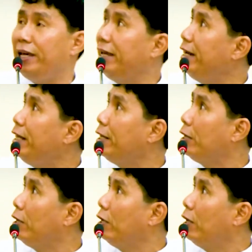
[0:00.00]
in
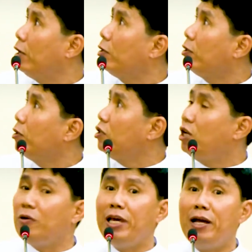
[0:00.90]

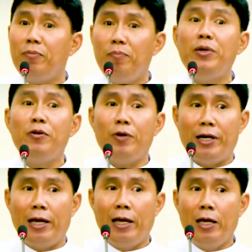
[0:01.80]
Nyaoyam period.
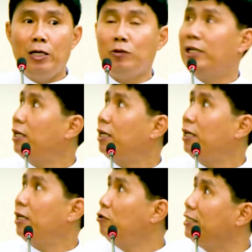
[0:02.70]
So that you
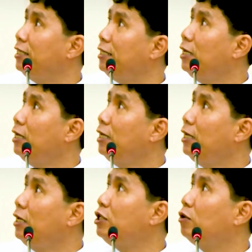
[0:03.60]
can see
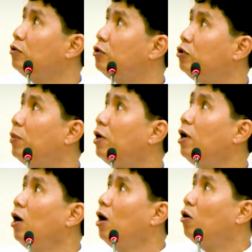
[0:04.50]
Shwedagon
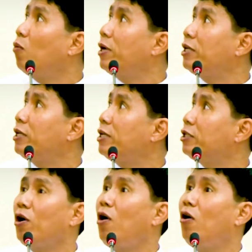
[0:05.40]
stupa, northwest
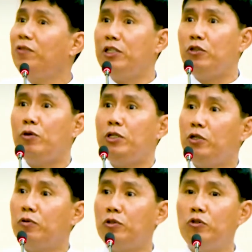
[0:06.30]
corner of the Shwedagon